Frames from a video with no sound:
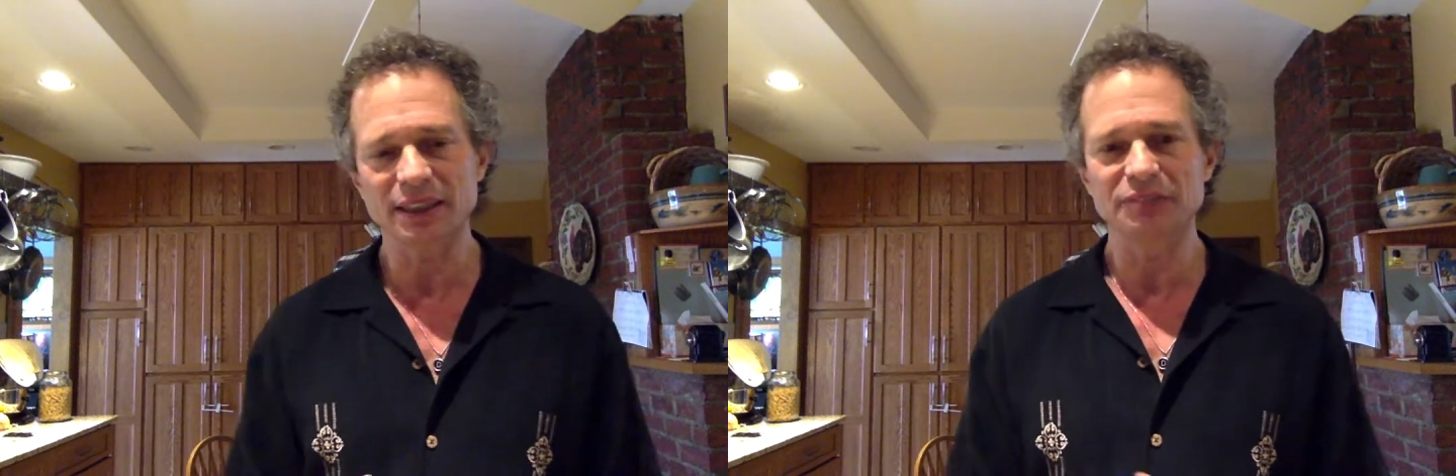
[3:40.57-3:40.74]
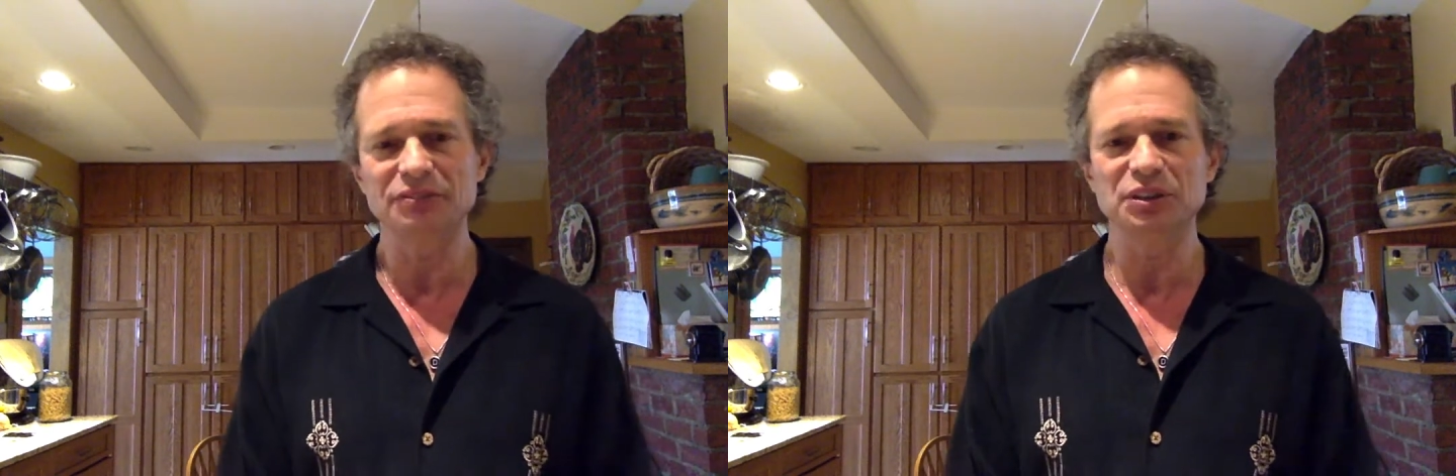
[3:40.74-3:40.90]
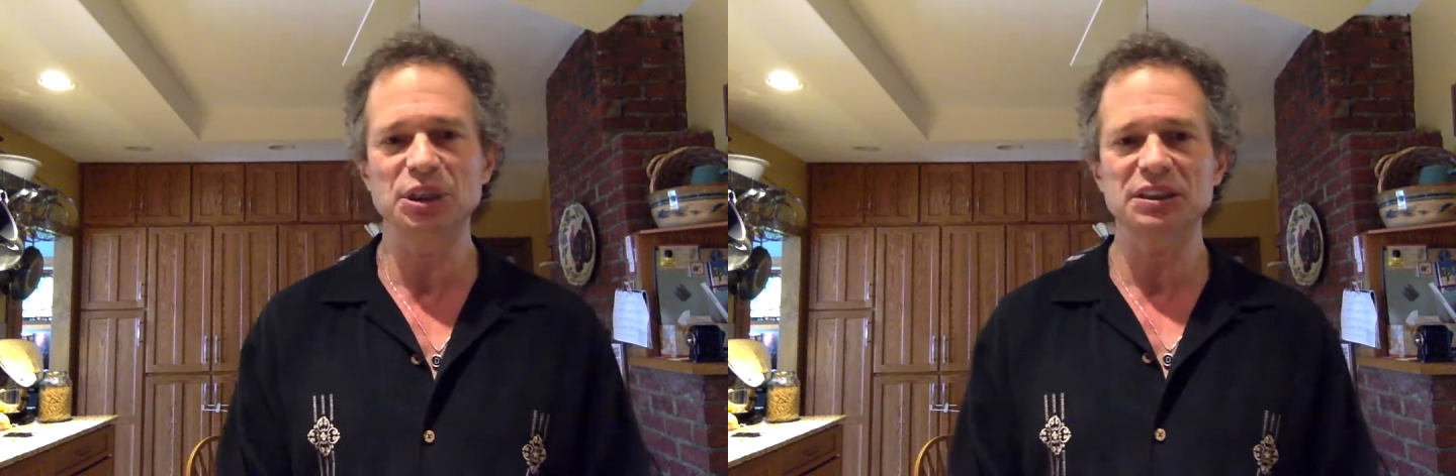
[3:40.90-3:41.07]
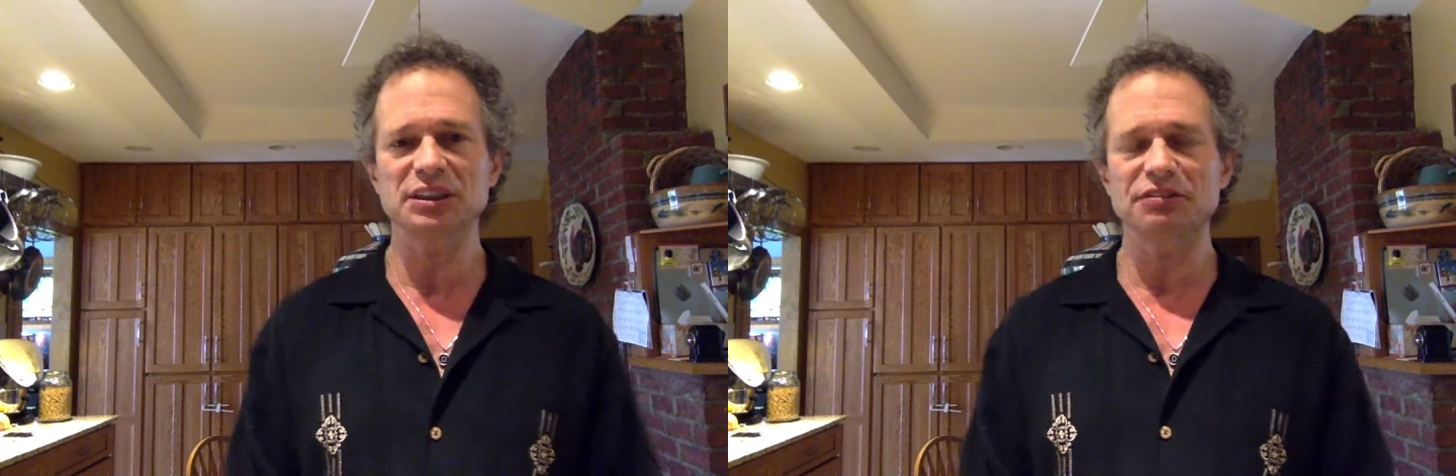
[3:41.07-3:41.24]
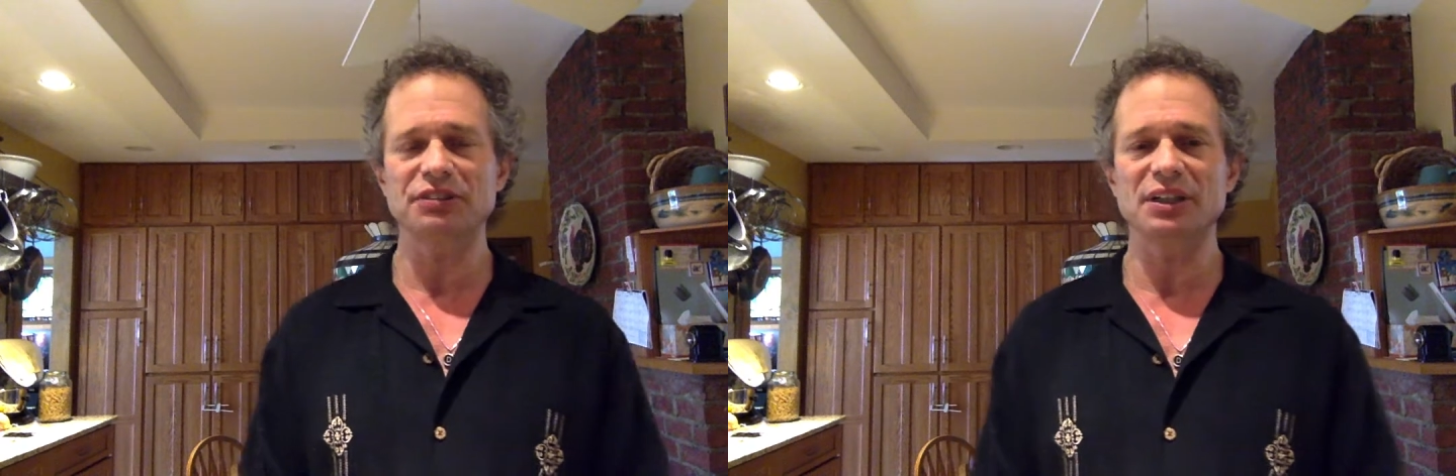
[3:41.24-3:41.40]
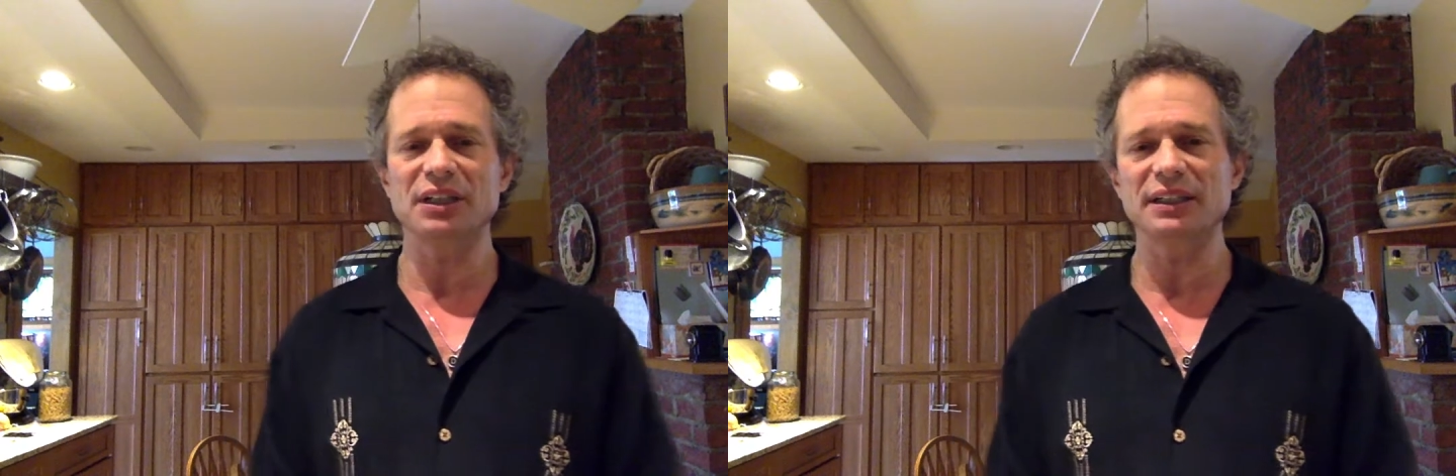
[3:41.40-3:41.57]
of
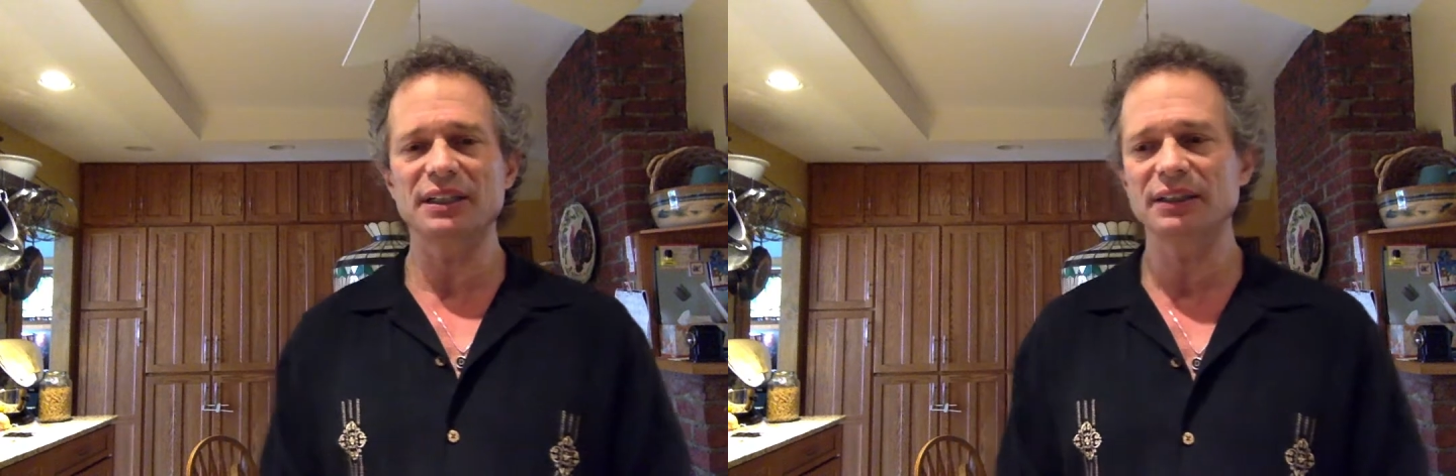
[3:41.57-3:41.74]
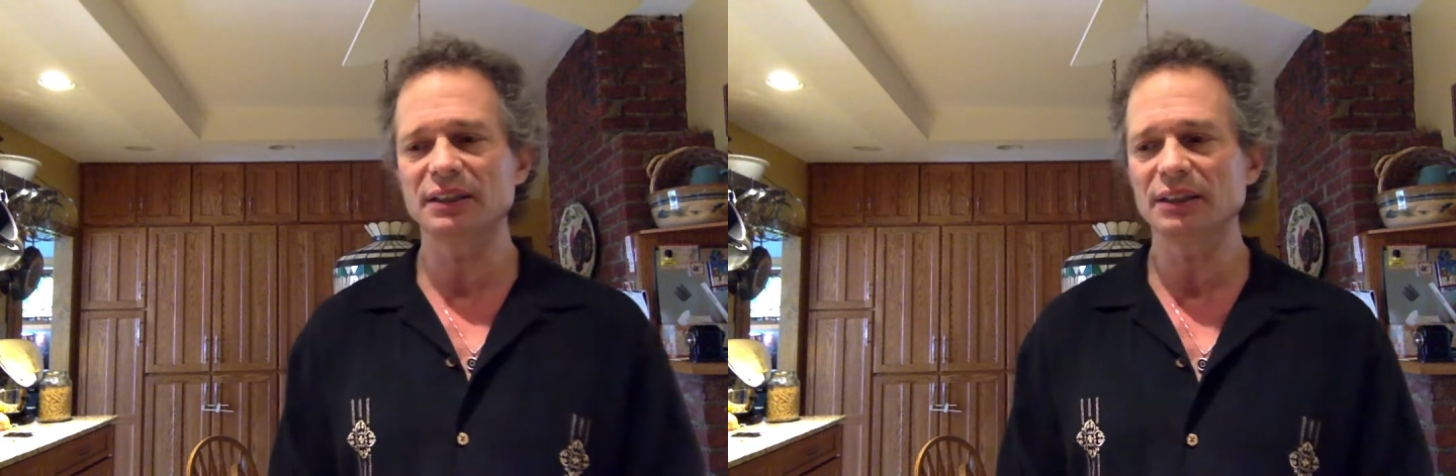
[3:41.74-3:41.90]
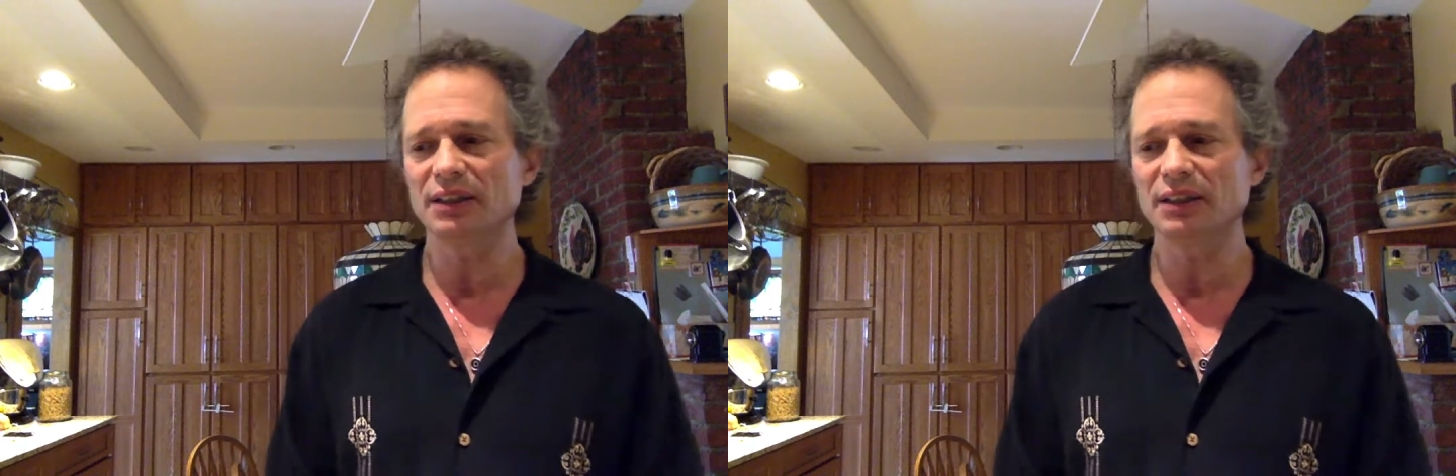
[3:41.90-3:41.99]
justifying